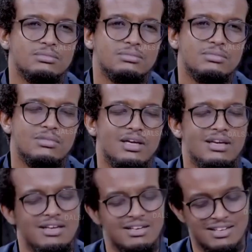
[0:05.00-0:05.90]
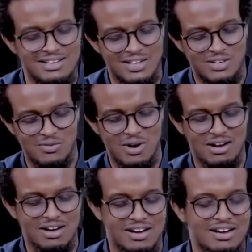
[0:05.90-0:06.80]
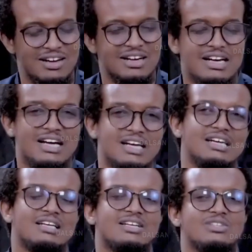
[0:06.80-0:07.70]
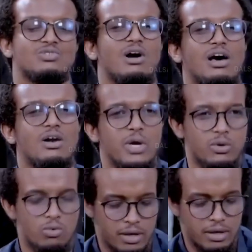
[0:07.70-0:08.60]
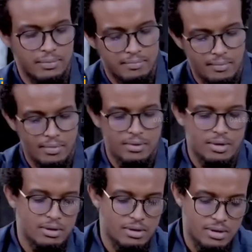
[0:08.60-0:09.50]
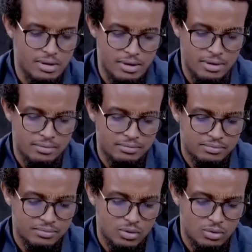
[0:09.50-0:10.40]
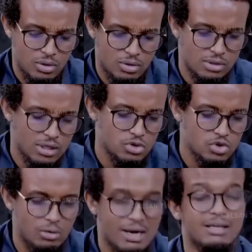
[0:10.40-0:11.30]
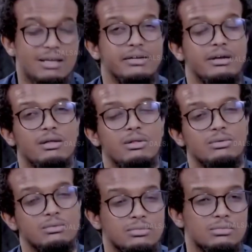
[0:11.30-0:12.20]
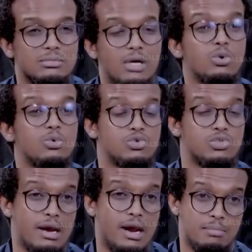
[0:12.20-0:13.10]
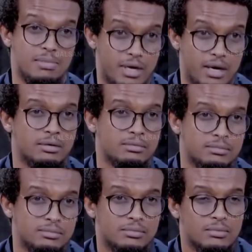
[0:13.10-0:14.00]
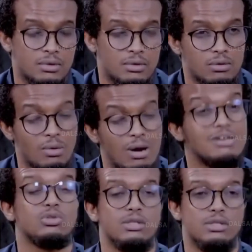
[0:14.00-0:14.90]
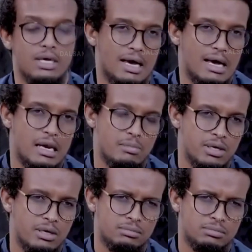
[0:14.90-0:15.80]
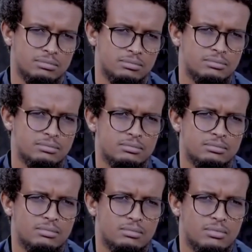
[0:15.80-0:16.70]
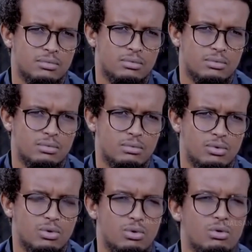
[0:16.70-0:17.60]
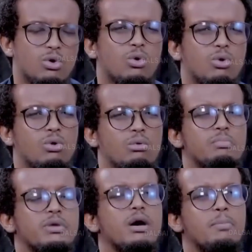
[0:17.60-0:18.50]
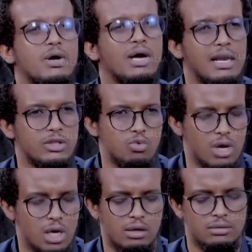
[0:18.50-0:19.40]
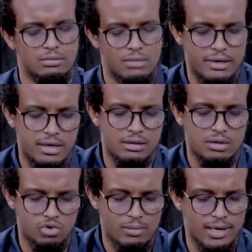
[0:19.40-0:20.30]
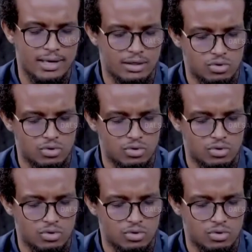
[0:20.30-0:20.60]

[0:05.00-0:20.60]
and a well-known poet, has re-emerged after being missing for 3 months. On Wednesday night, he made his first appearance on Al-Furqan Media, a media outlet affiliated with the extremist group Al-Shabaab. During a one-hour interview, Khalif